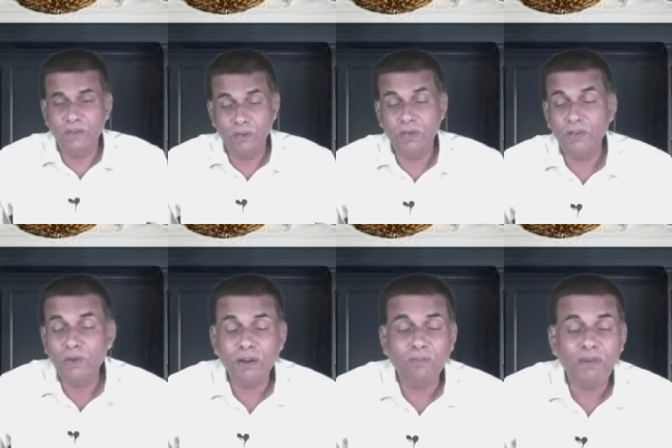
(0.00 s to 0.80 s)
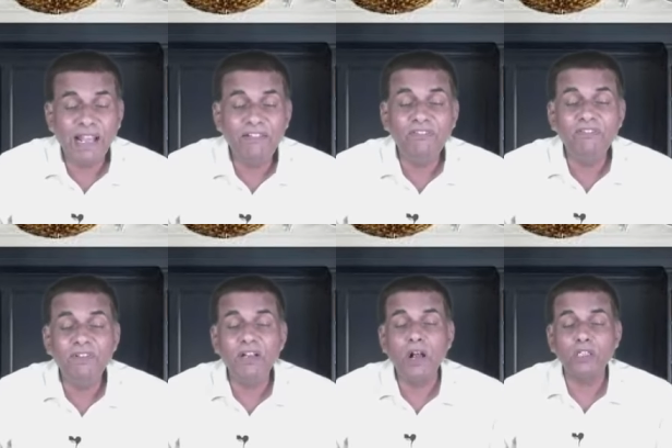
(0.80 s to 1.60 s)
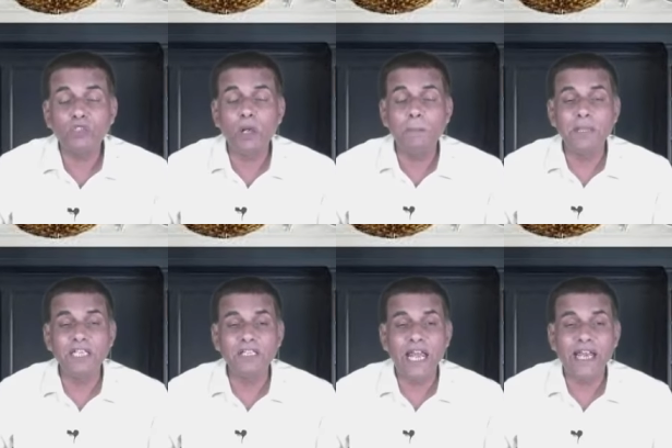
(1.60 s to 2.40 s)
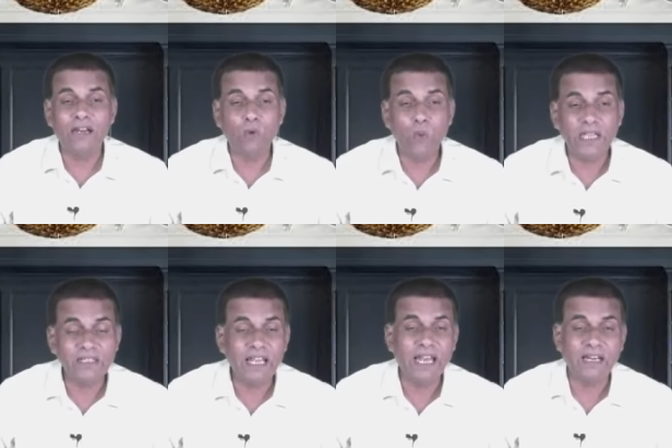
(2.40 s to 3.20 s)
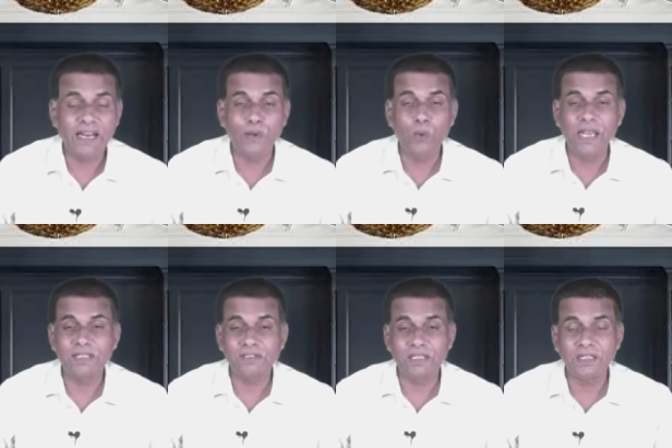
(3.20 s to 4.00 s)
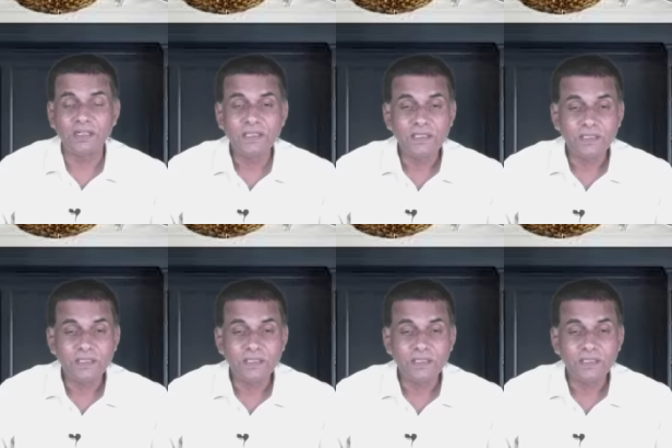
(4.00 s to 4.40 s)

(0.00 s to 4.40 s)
your your wife will also be there when they are invited